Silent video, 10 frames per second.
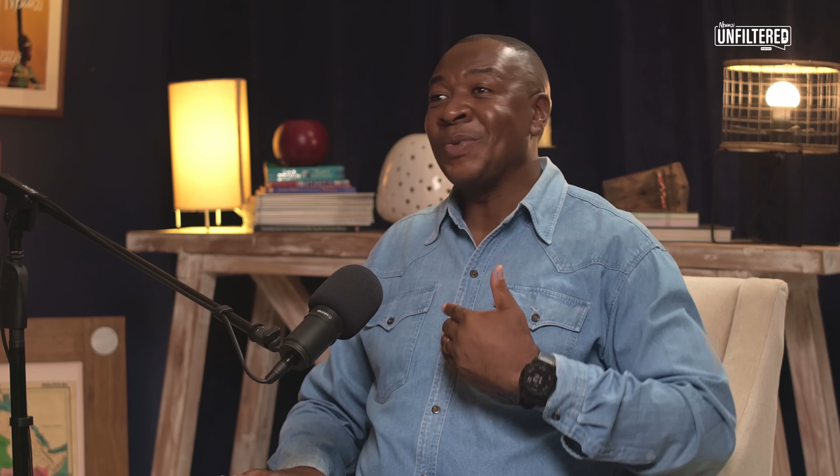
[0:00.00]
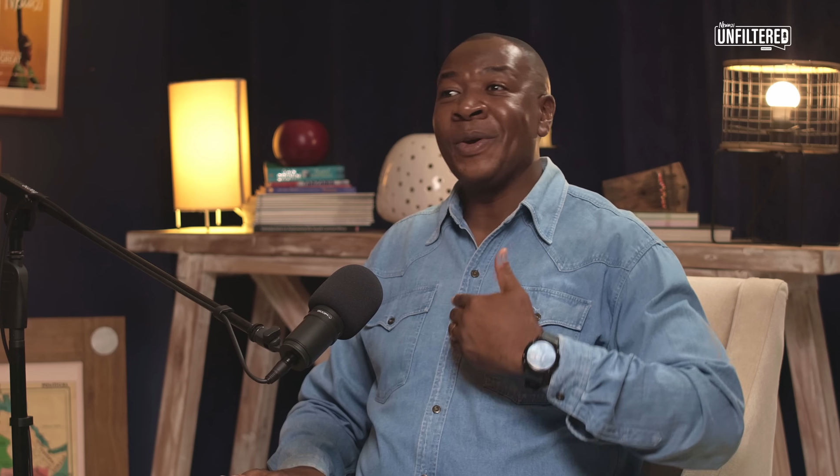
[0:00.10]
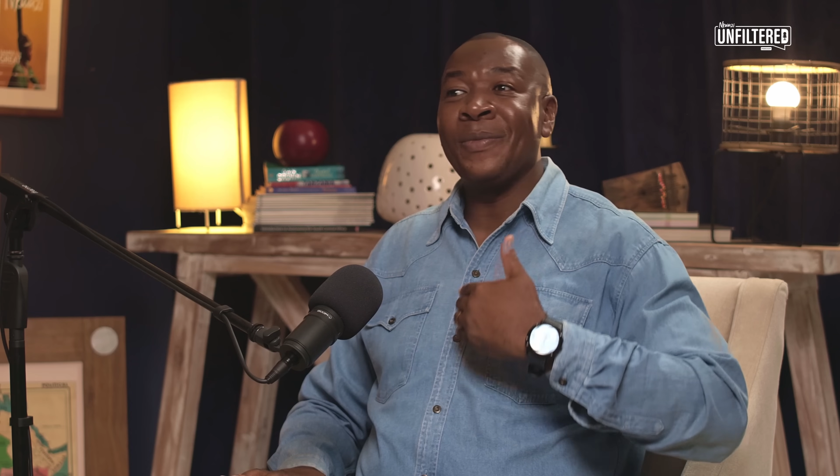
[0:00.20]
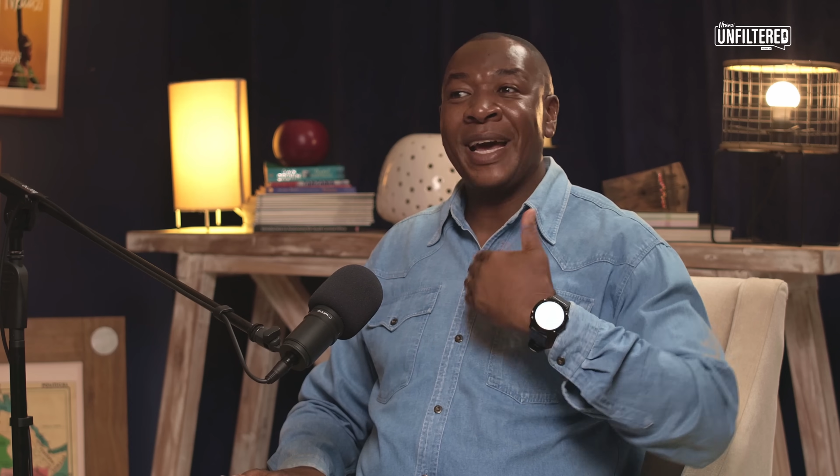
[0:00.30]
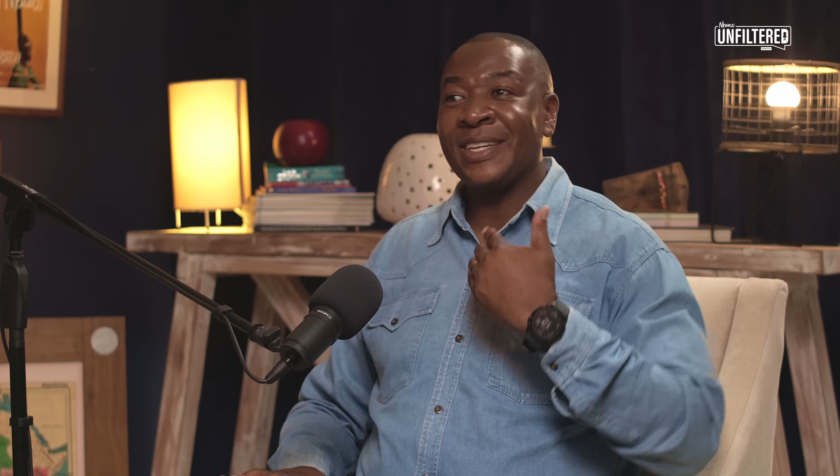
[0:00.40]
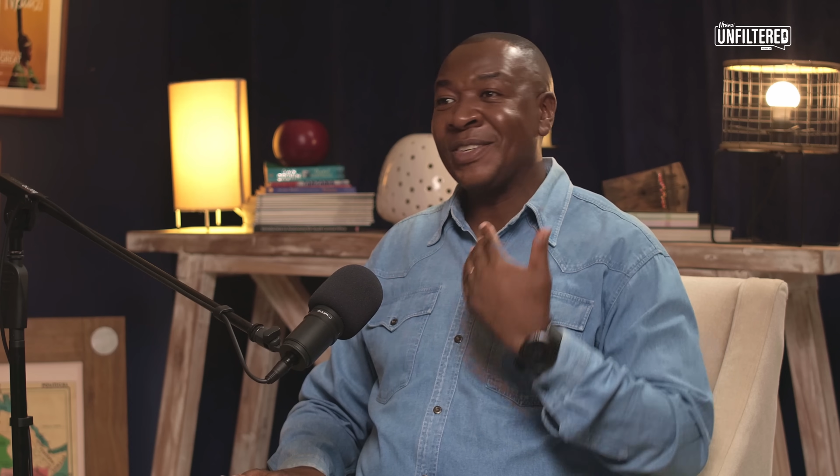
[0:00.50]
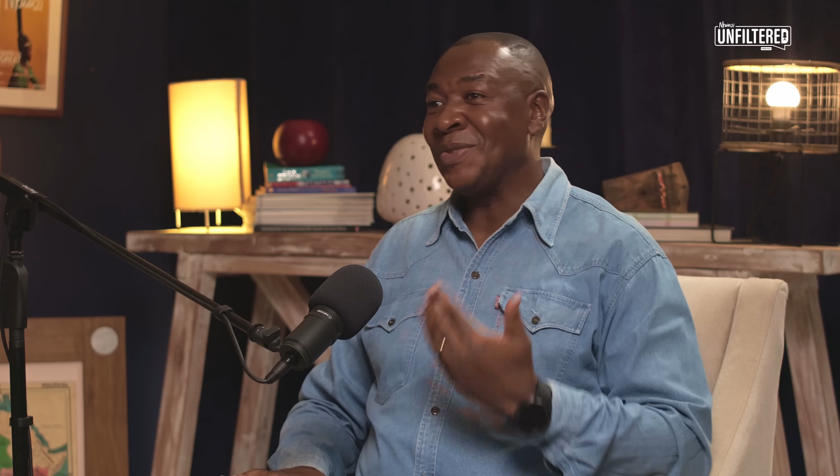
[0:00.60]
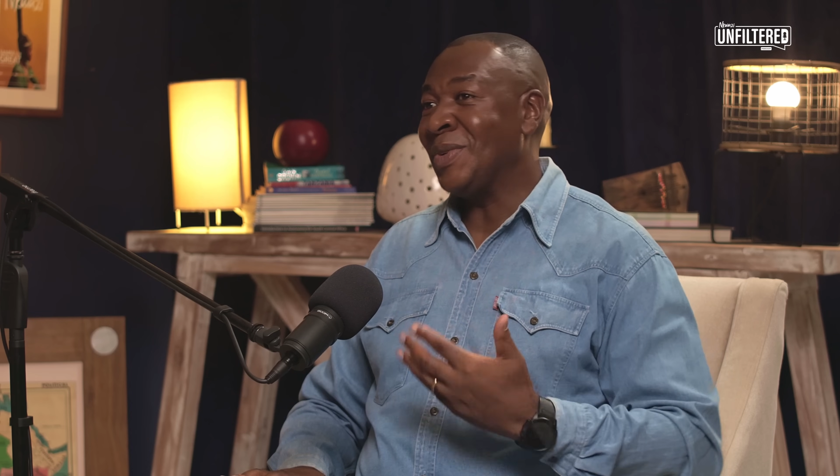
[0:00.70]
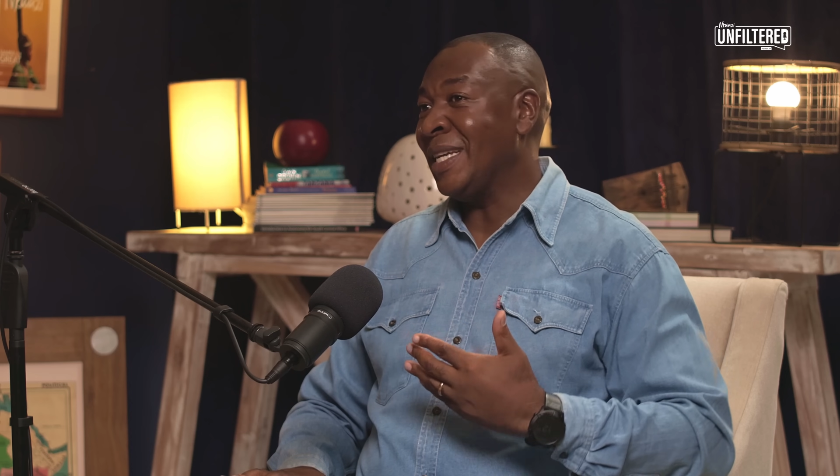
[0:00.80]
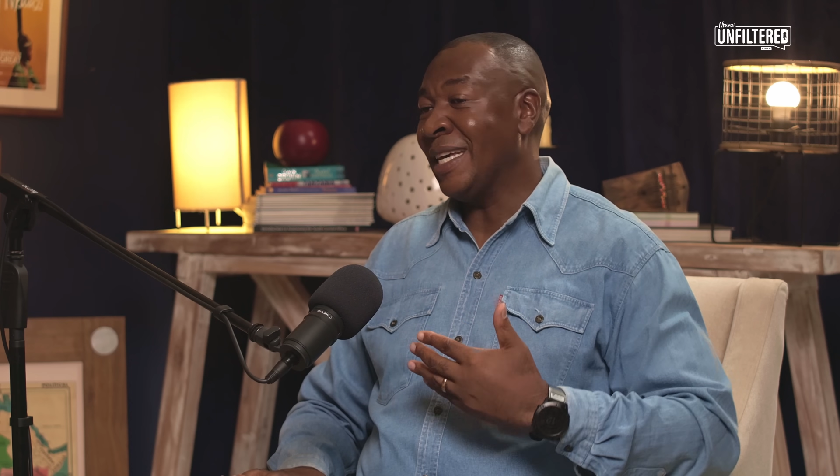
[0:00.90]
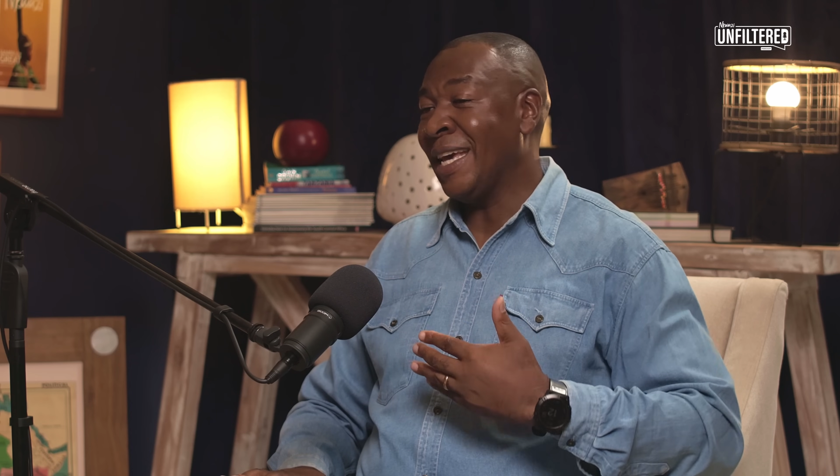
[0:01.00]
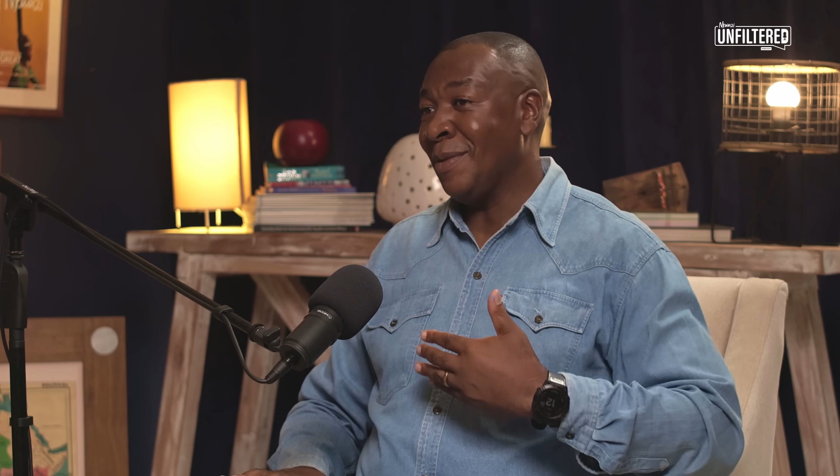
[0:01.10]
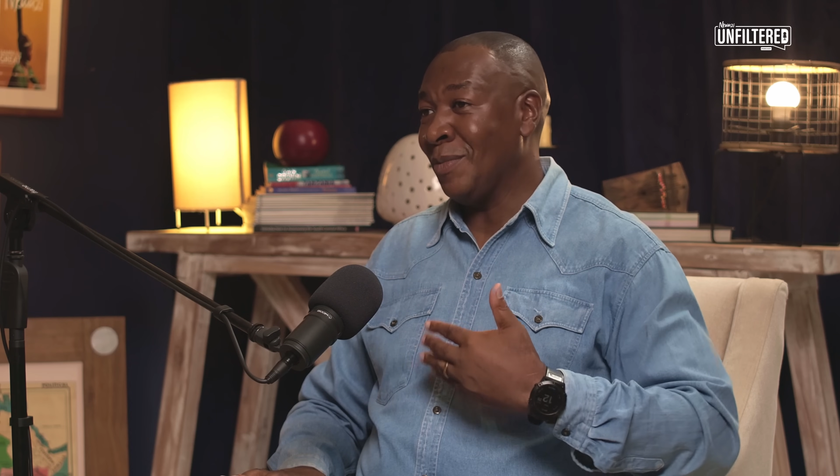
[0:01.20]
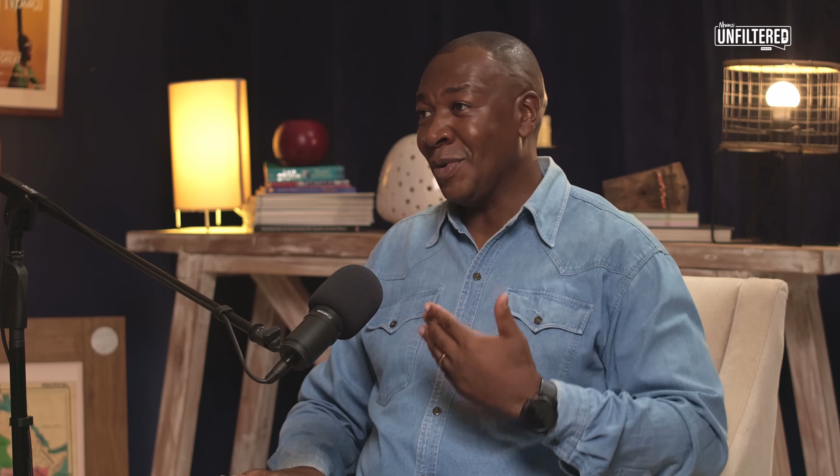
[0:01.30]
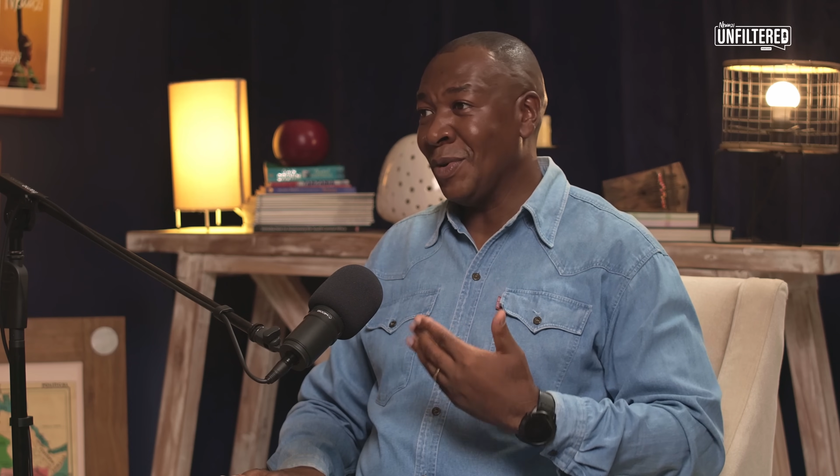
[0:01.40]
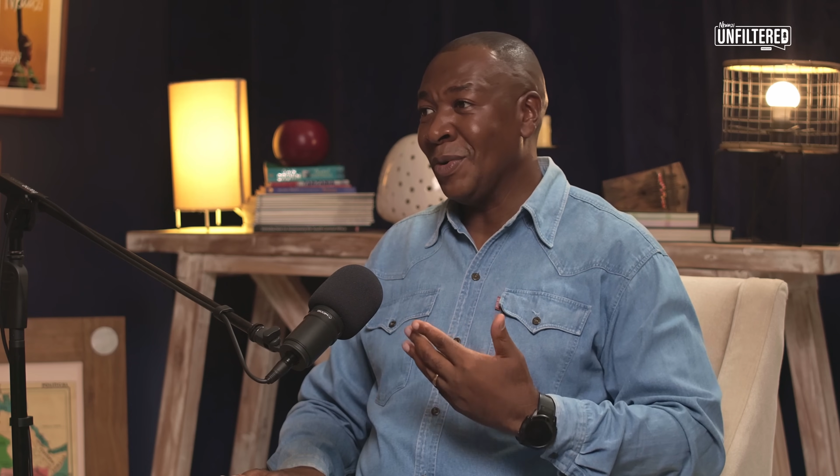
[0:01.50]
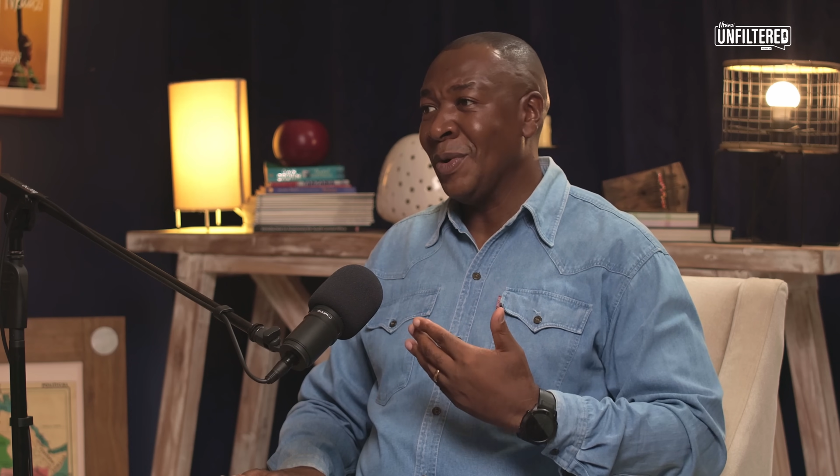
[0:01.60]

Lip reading: where your passion really came through.